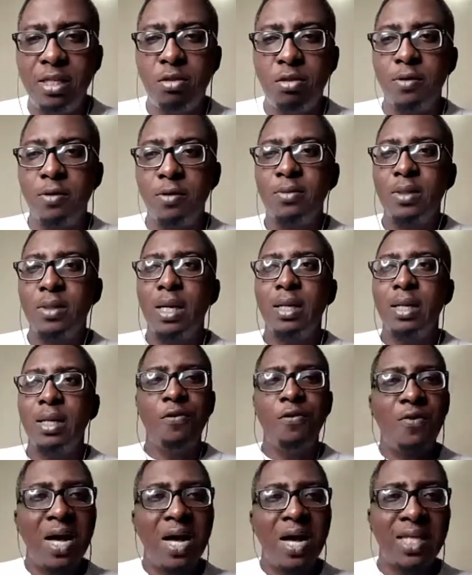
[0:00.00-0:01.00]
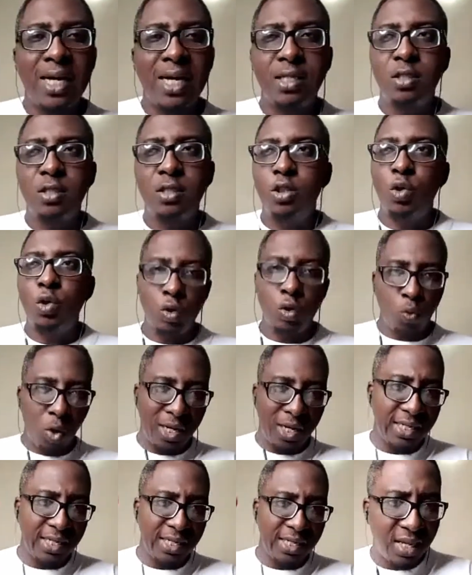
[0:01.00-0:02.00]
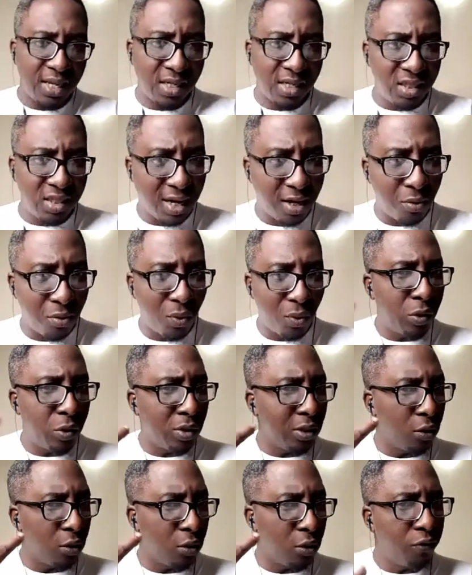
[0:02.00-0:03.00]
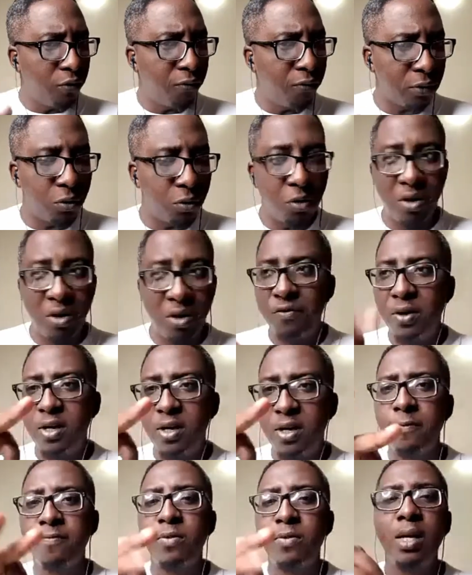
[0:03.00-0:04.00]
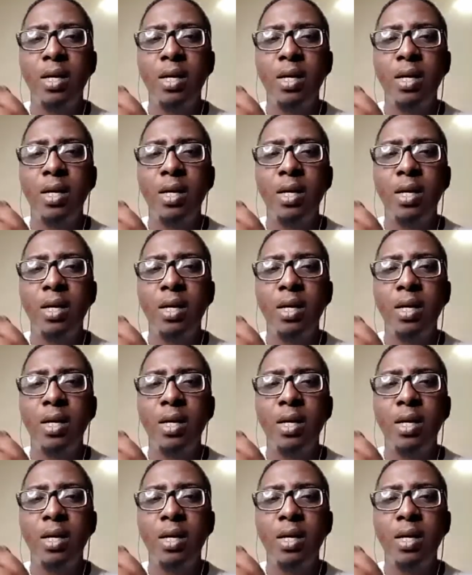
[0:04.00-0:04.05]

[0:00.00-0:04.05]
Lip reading: me. The fact that she was working in HR when she was a good photographer. The